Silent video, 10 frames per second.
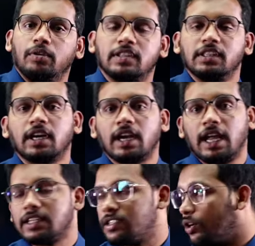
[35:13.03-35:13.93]
listened the
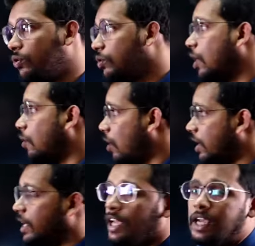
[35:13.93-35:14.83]
class now. You have
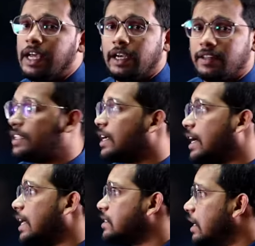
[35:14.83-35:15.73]
already listened the
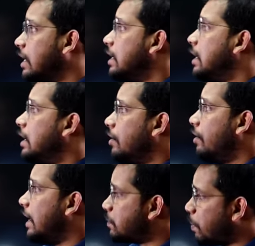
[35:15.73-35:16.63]
class.
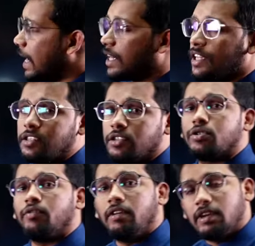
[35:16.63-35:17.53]
Let's practice.
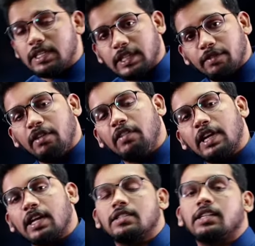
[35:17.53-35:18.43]
So we will see, we
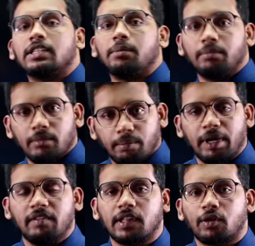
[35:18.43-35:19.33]
will consider some
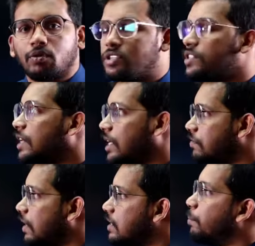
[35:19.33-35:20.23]
previous year questions
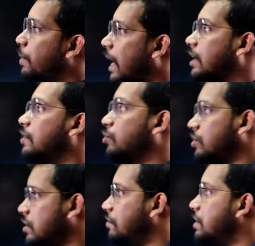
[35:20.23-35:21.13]
as well as some practice
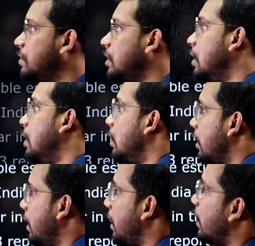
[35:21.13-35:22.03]
questions which we
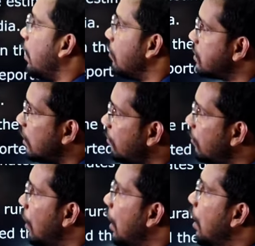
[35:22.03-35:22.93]
created ourselves
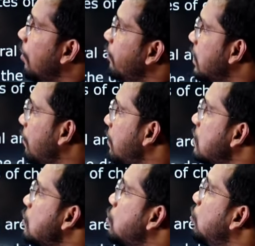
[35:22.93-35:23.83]
with reference